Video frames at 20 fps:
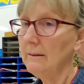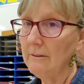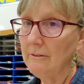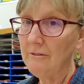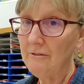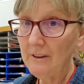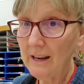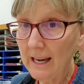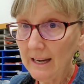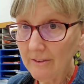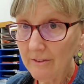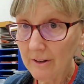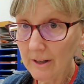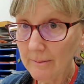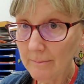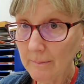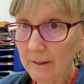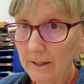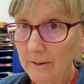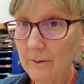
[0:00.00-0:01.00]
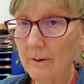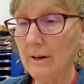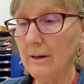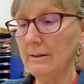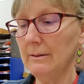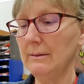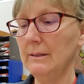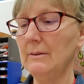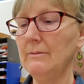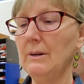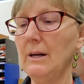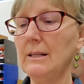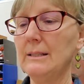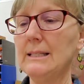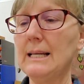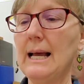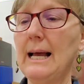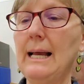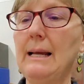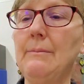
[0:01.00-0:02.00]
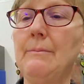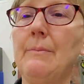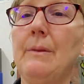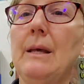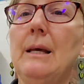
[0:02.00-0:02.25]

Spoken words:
favorite mineral of all time.